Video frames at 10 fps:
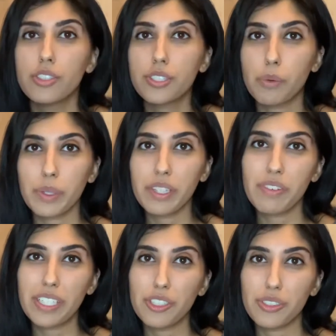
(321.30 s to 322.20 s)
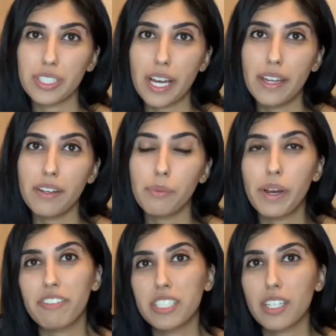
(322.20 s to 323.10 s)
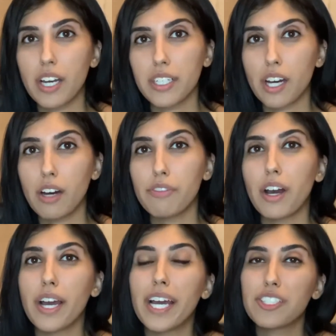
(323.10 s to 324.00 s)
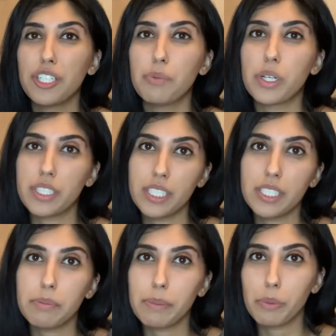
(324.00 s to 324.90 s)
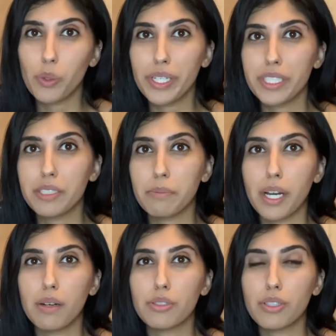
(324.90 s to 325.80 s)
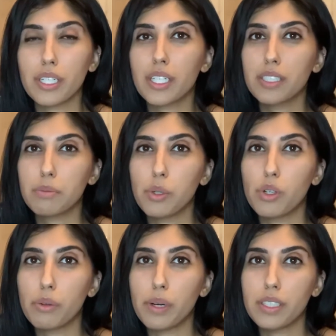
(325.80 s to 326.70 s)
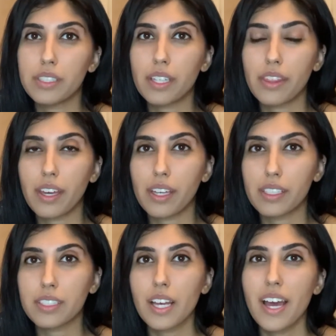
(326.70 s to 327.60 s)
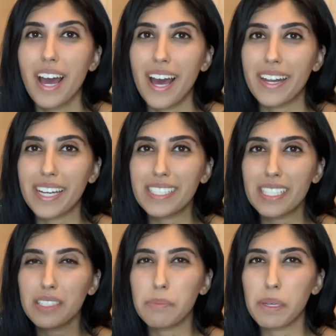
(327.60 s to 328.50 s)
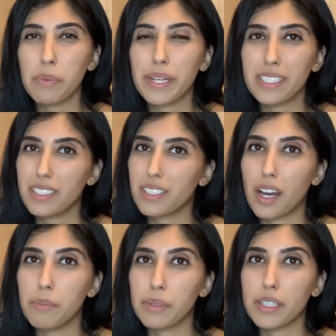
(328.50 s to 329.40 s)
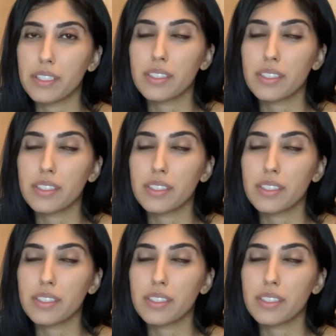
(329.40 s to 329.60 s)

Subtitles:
So with the venues then, where I started off, I actually wanted it to be more intimate. I was looking at smaller ones and things. And I guess that's a bit of wasted time, because